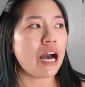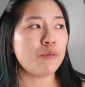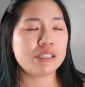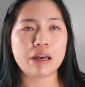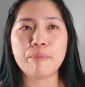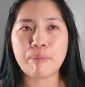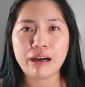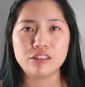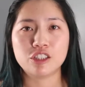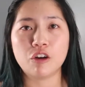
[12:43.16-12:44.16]
was
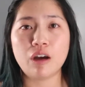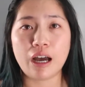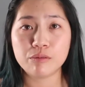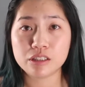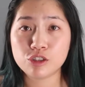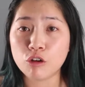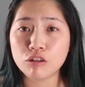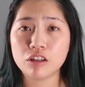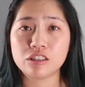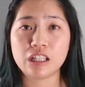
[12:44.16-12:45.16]
about to go. I was so
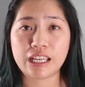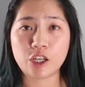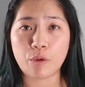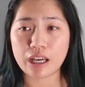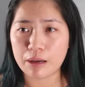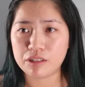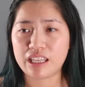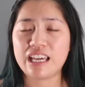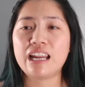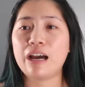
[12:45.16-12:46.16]
close to like going up to the
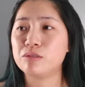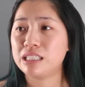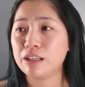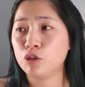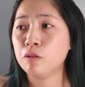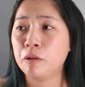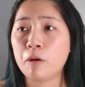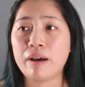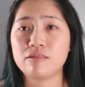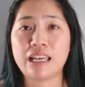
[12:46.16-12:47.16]
kid. I told
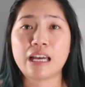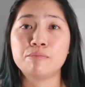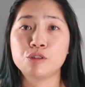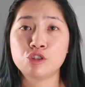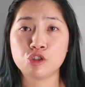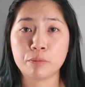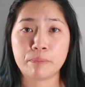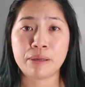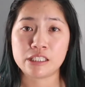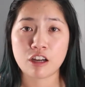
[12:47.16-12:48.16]
Paloma, I was like, I'm super
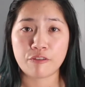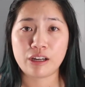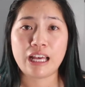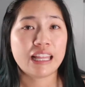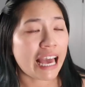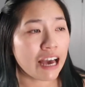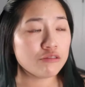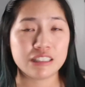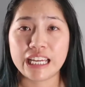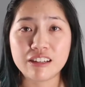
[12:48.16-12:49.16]
pissed off right now. Like, how
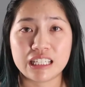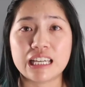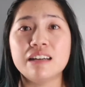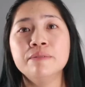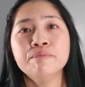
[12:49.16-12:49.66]
dare he?